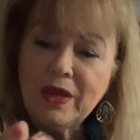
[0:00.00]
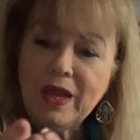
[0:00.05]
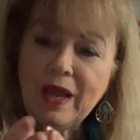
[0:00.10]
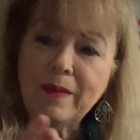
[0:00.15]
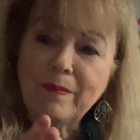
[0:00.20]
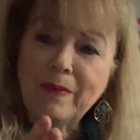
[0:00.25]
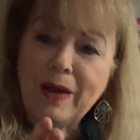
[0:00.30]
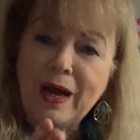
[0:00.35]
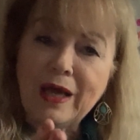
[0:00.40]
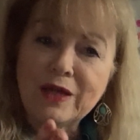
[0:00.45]

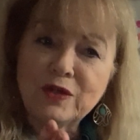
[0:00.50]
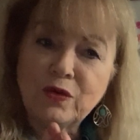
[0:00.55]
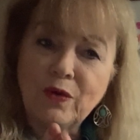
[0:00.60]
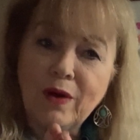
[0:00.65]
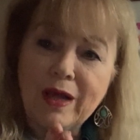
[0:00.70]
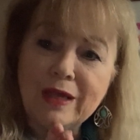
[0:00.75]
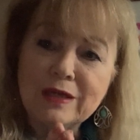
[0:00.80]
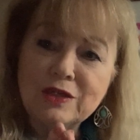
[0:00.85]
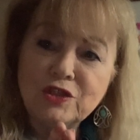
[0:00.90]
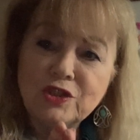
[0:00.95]
Am I
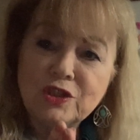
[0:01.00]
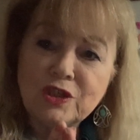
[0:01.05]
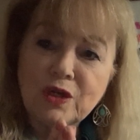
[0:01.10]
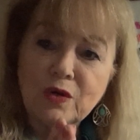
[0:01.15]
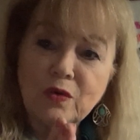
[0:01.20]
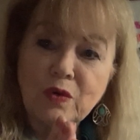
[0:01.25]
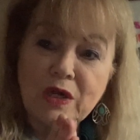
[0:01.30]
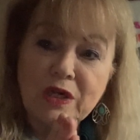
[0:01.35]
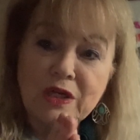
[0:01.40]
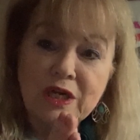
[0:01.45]
trying to
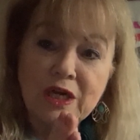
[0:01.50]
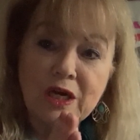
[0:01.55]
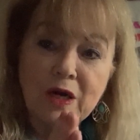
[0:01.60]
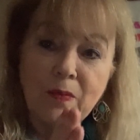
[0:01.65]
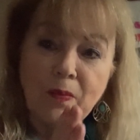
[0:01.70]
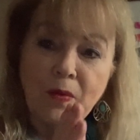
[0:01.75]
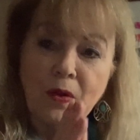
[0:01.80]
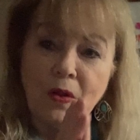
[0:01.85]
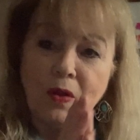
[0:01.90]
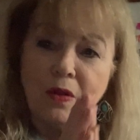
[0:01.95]
show a
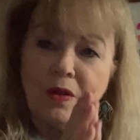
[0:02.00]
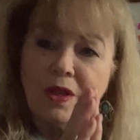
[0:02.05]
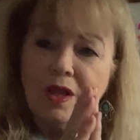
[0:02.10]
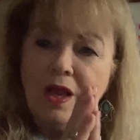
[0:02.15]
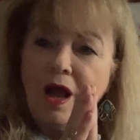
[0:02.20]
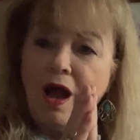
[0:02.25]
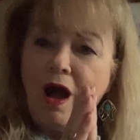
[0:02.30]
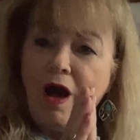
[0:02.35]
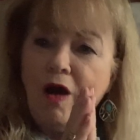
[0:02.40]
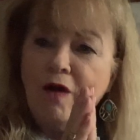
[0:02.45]
couple
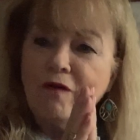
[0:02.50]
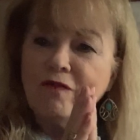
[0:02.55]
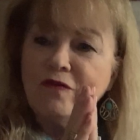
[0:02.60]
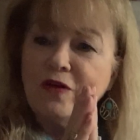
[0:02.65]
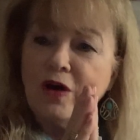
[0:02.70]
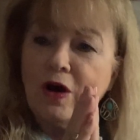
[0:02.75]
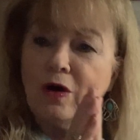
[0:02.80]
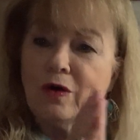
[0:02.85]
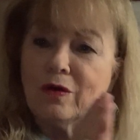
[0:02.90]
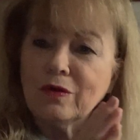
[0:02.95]
off
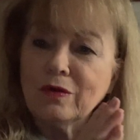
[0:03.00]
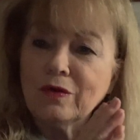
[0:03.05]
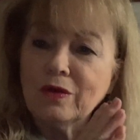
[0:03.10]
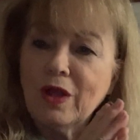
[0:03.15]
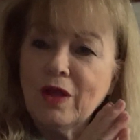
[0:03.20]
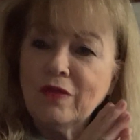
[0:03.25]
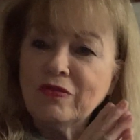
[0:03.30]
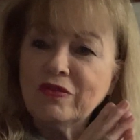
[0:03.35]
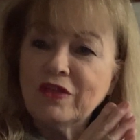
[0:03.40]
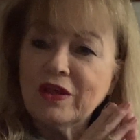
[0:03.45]
on
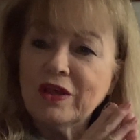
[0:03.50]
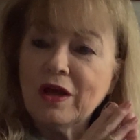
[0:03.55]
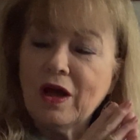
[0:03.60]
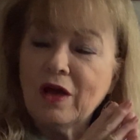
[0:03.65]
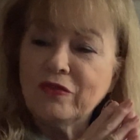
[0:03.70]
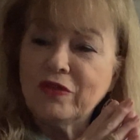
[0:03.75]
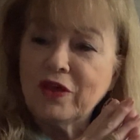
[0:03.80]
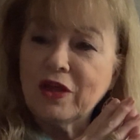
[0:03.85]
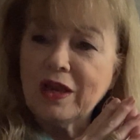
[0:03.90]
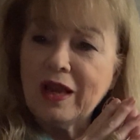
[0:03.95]

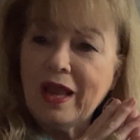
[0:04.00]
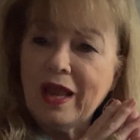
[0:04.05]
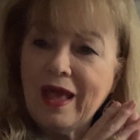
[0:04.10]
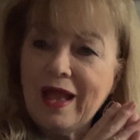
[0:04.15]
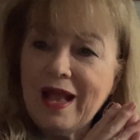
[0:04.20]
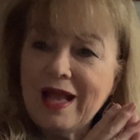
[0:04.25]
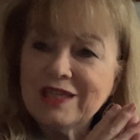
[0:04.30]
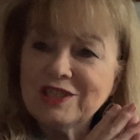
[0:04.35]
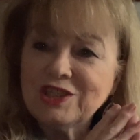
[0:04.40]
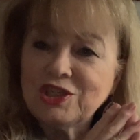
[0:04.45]
the
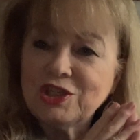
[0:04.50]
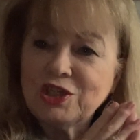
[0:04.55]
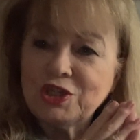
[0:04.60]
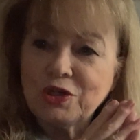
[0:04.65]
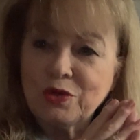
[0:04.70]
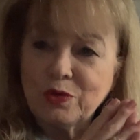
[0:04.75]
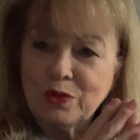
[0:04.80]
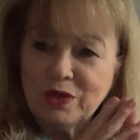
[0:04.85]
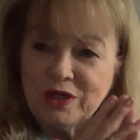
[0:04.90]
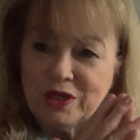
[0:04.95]
last
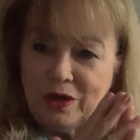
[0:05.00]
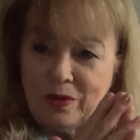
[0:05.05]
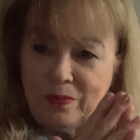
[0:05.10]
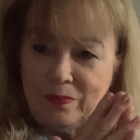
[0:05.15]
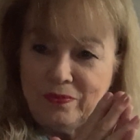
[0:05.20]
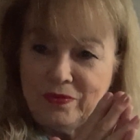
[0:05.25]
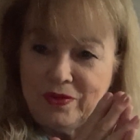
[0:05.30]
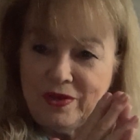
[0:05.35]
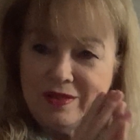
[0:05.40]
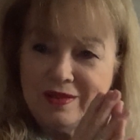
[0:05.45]
trip
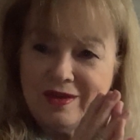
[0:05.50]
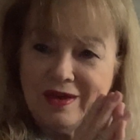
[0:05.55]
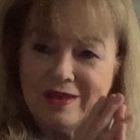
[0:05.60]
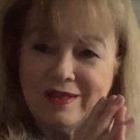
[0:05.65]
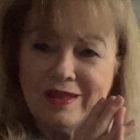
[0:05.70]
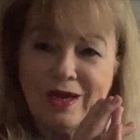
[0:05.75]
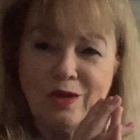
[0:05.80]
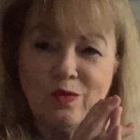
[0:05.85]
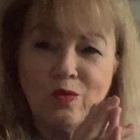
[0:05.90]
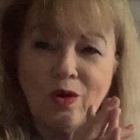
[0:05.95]
that
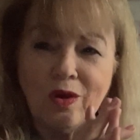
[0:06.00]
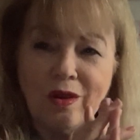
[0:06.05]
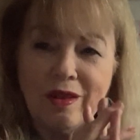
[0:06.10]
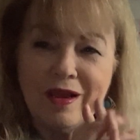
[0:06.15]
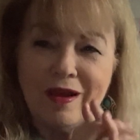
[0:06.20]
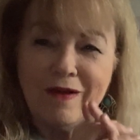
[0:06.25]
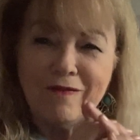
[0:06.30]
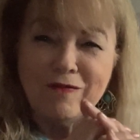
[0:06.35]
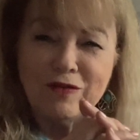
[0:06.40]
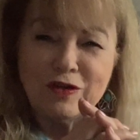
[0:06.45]
they will
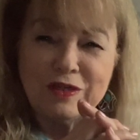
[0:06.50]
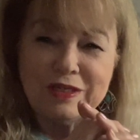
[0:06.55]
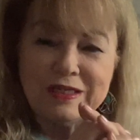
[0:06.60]
ever